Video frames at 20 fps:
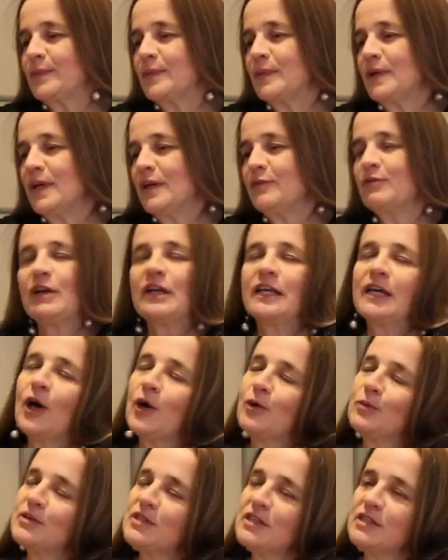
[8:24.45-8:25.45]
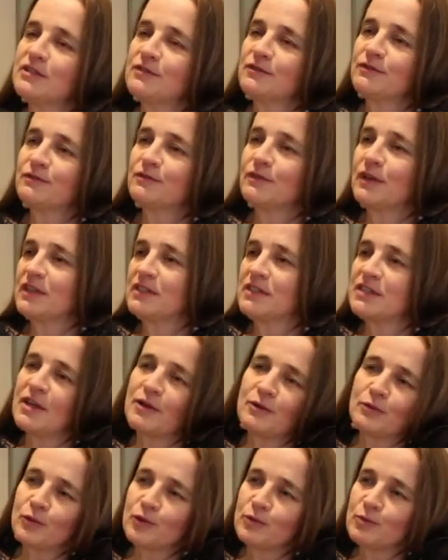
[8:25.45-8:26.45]
He really hoped his
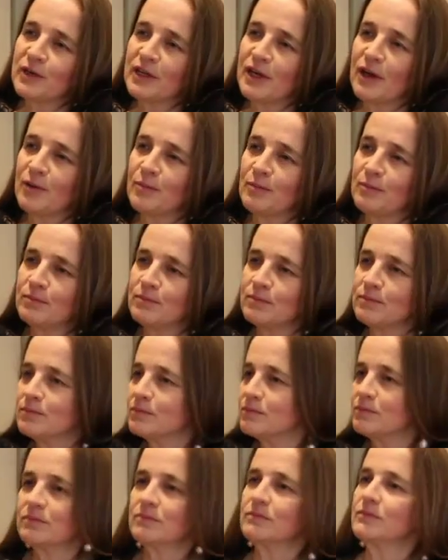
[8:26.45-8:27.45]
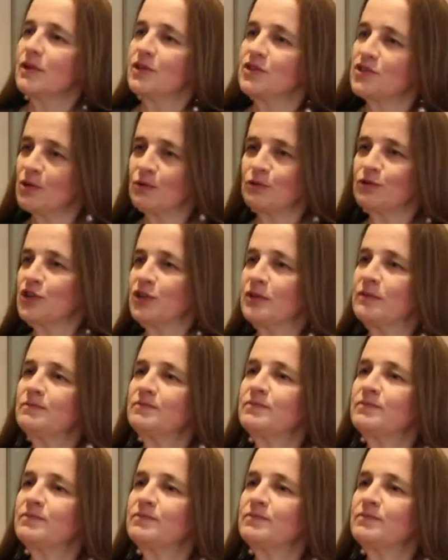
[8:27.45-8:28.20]
son would become a soldier,